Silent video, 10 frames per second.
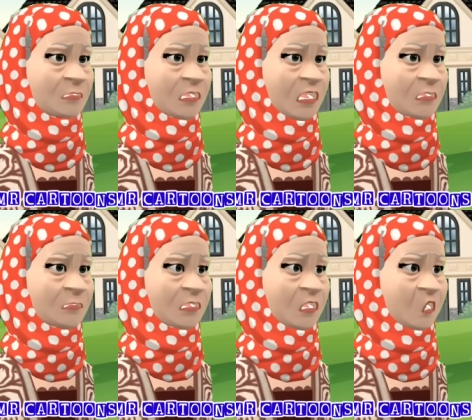yet to
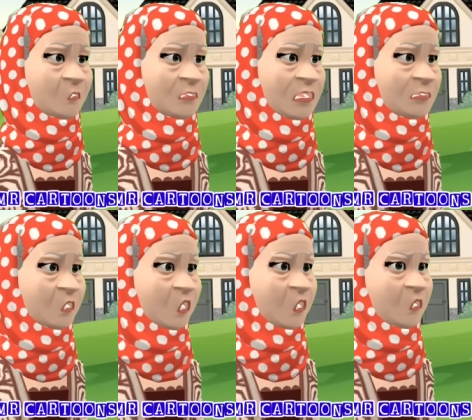his school as
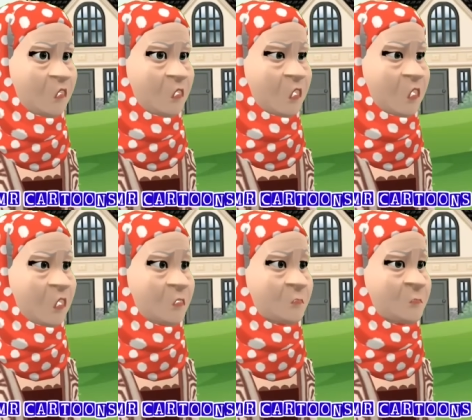son, a
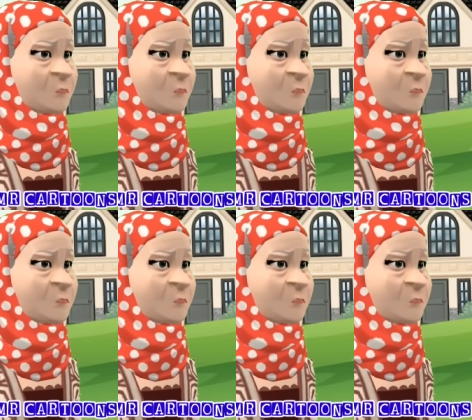son.